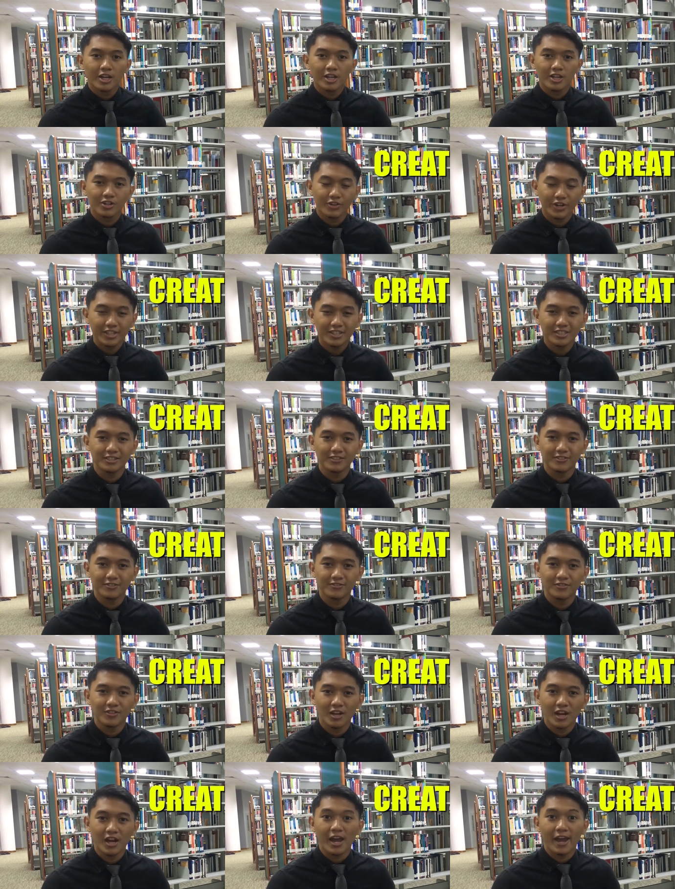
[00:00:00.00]
creative
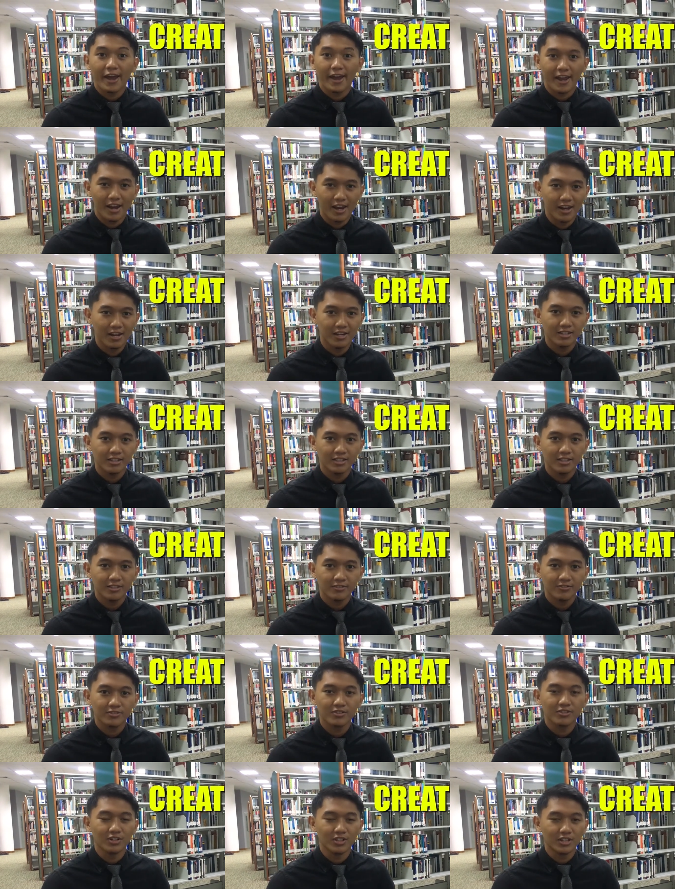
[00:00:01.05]
and love
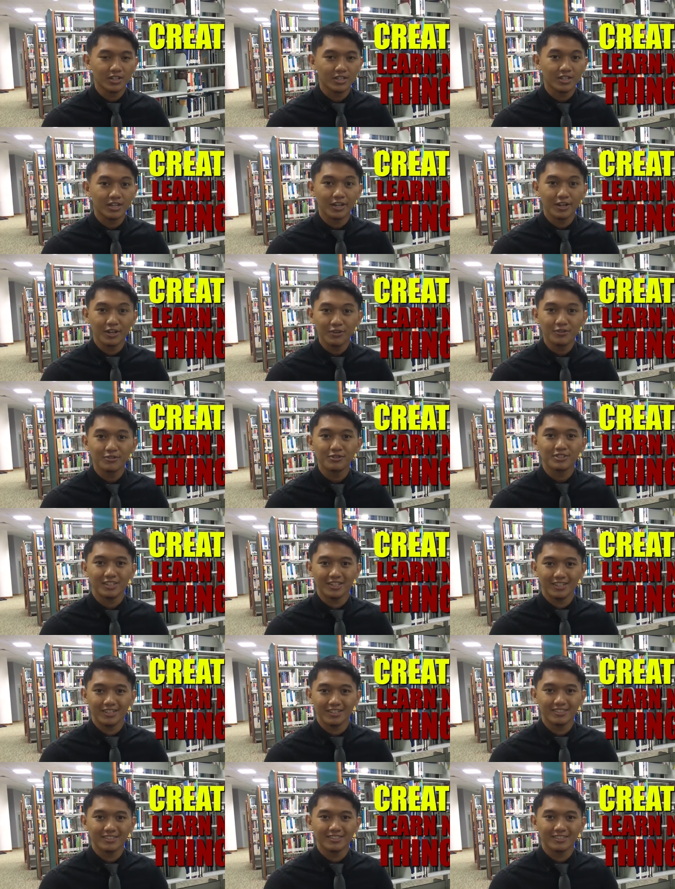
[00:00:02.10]
to learn a new thing.